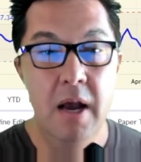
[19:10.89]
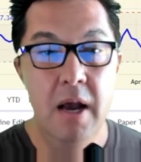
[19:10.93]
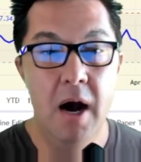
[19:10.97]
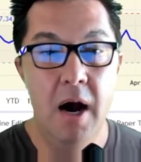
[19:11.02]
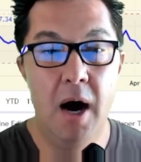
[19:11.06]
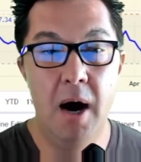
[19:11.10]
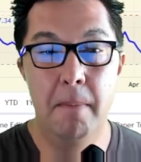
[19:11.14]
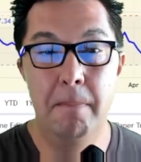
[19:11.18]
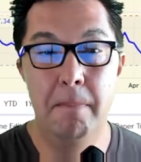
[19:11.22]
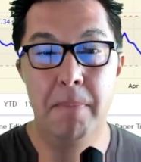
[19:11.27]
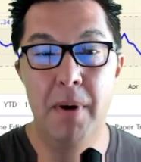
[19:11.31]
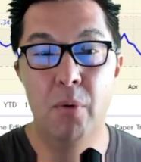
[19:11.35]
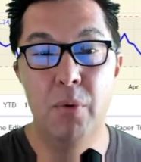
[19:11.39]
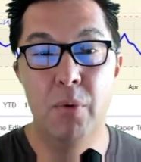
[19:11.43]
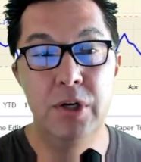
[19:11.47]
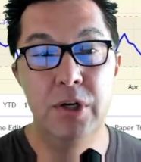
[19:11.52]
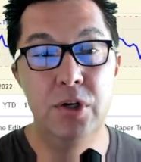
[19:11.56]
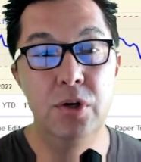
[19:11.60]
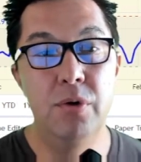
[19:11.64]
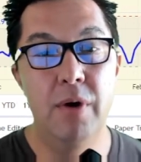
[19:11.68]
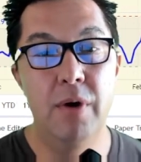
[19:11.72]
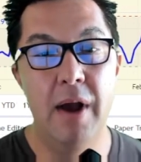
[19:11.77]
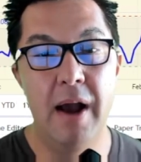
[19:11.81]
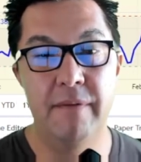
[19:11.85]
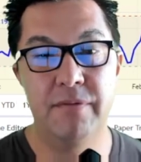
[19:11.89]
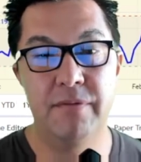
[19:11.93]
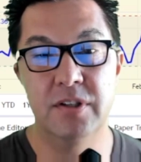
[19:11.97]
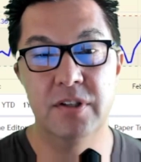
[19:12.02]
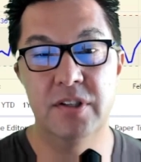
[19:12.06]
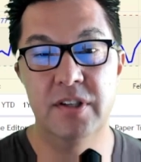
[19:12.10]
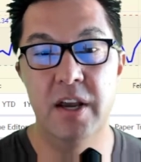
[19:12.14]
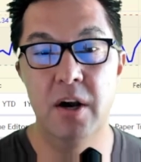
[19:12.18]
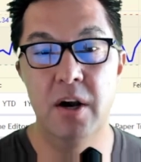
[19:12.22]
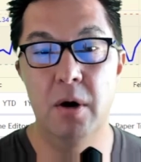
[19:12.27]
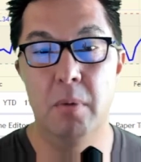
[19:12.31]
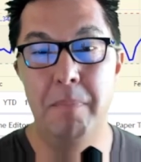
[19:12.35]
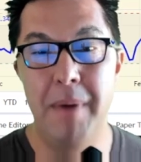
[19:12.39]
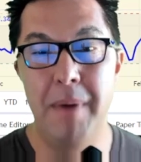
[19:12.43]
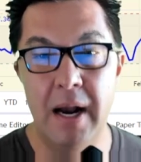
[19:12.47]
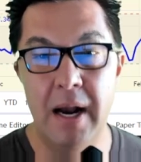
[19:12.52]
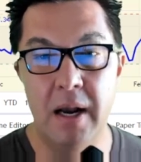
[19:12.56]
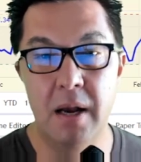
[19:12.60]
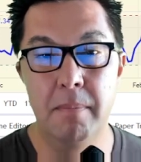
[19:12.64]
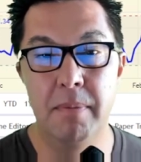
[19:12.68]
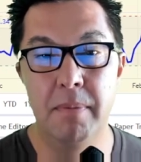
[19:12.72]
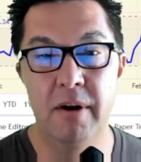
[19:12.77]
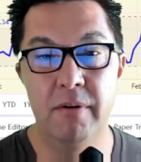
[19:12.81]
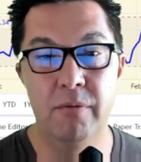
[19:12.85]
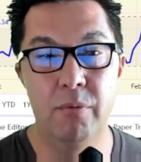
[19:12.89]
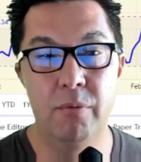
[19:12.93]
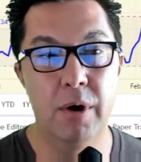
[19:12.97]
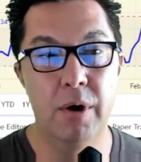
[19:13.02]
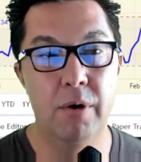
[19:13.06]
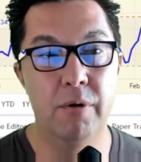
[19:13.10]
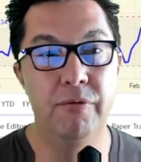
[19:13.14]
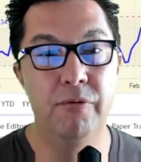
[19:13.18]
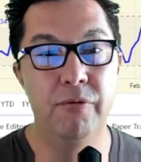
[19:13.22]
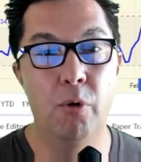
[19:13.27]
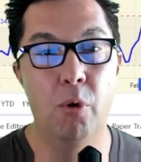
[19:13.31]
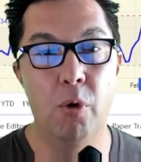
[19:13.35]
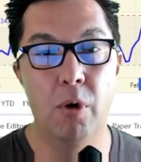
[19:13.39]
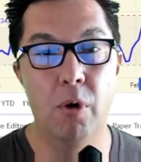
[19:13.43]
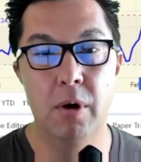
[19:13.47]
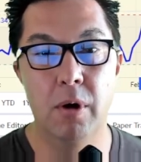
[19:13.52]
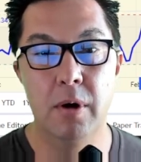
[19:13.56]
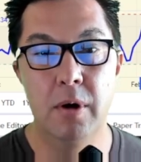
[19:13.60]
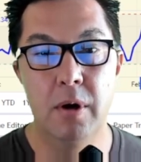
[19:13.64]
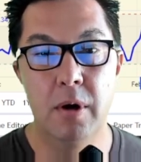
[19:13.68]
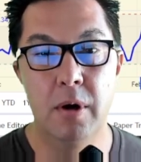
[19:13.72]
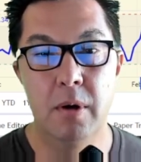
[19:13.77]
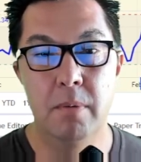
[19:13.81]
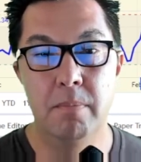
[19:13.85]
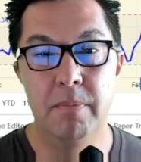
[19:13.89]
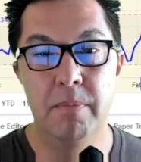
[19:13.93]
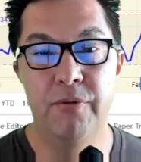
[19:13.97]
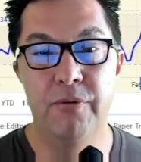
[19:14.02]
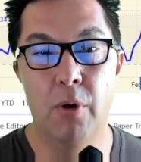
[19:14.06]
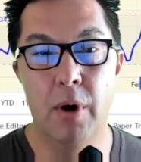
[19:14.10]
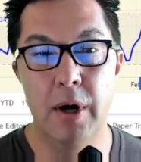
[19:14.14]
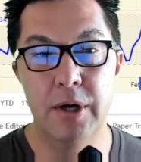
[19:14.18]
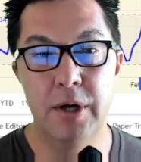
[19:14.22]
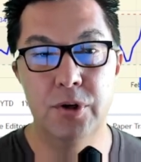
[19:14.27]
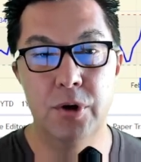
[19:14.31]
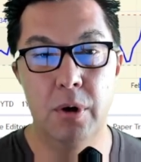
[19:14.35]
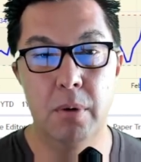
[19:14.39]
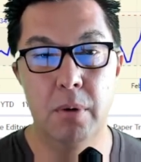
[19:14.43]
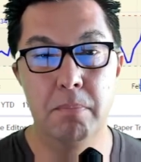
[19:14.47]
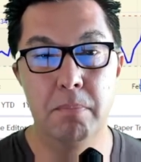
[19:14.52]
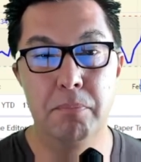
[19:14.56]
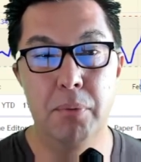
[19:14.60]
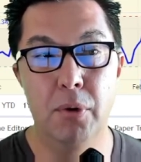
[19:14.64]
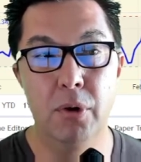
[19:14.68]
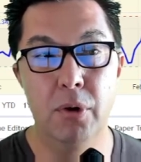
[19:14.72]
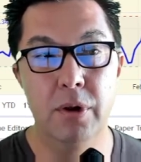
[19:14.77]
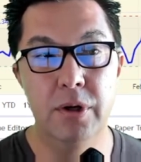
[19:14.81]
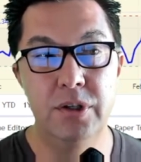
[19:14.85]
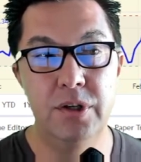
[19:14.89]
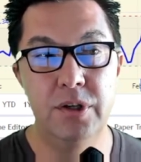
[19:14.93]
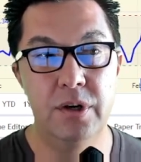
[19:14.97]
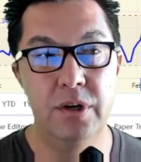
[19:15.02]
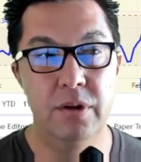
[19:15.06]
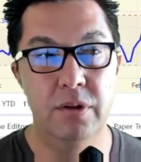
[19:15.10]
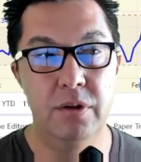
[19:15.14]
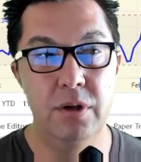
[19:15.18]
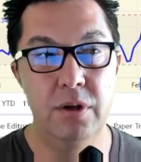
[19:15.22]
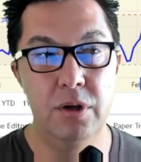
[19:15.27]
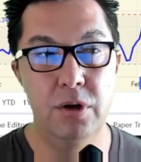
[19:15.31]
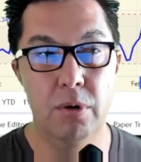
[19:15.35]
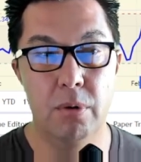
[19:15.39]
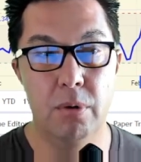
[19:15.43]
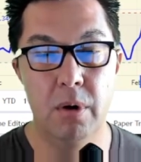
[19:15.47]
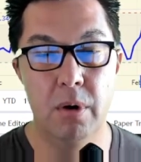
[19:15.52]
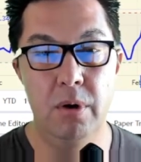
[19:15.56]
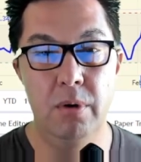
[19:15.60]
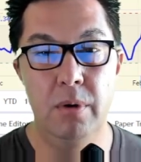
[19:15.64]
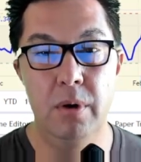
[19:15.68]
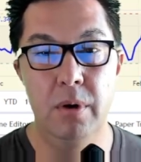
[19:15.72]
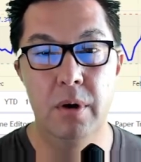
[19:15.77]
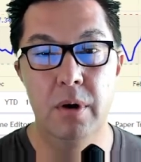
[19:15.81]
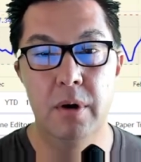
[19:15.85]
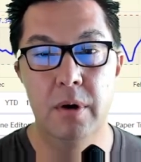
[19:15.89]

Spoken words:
But we do have to scale back above 104 before I turn bullish the euro